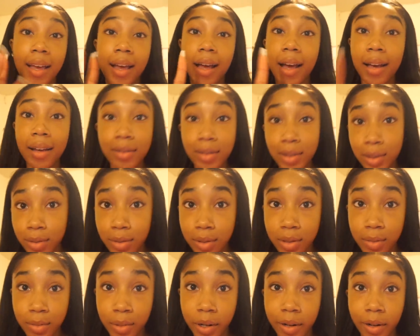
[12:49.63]
I have school
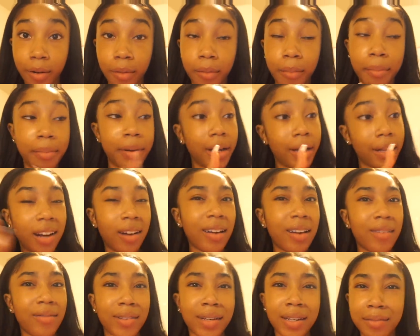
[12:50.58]
tomorrow, but I don't
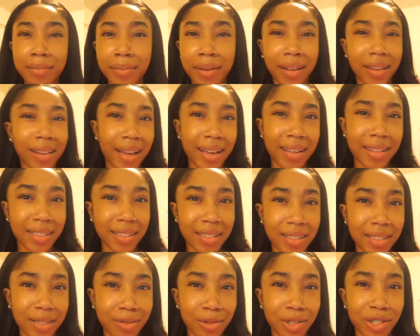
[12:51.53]
have any of my
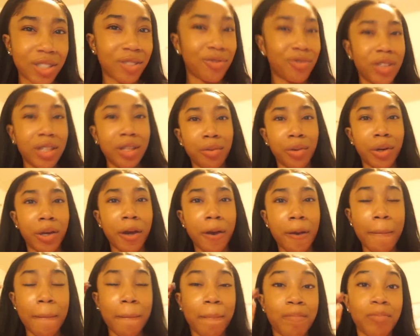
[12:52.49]
classes, which is really
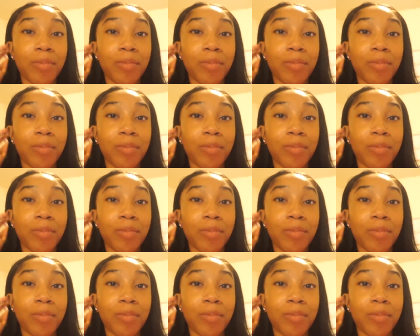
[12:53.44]
weird.